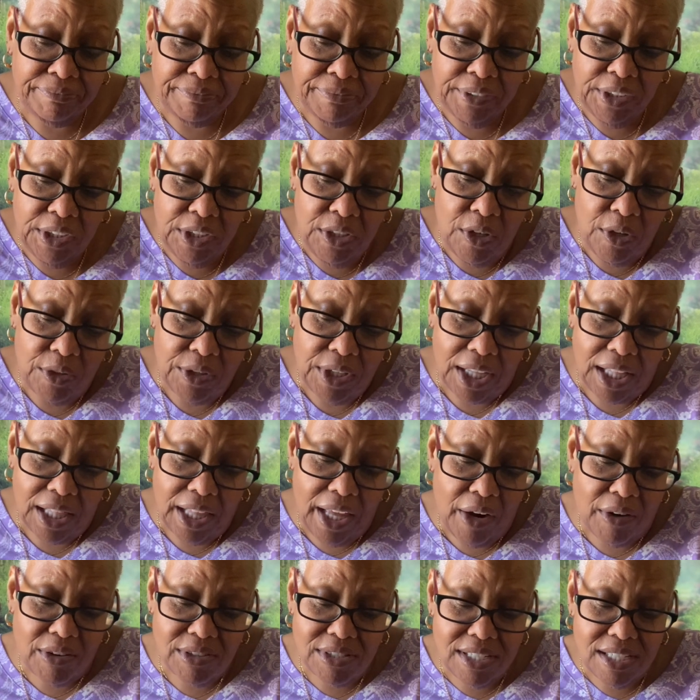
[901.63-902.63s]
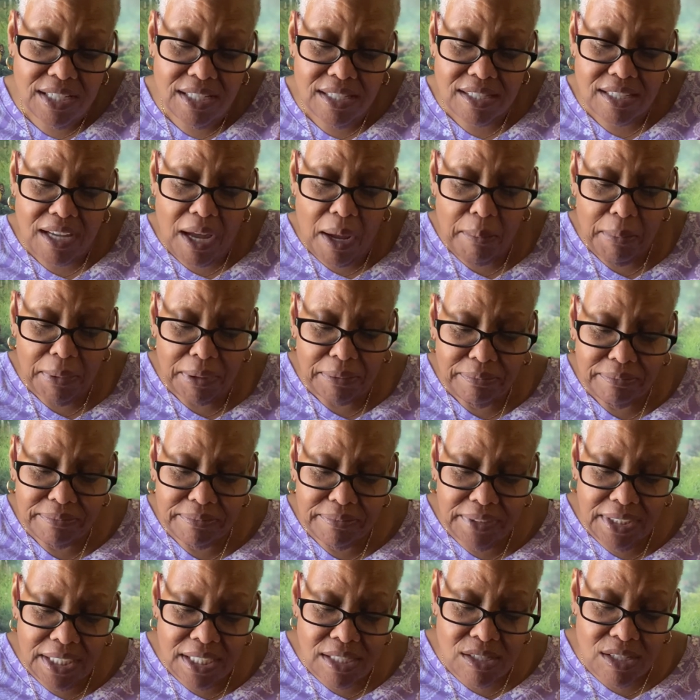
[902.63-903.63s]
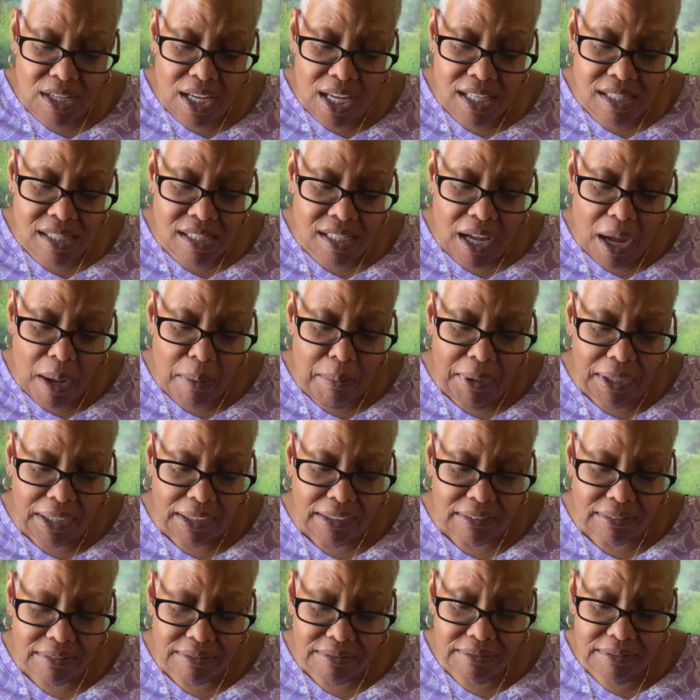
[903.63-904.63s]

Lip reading: The clarity is coming. It's coming.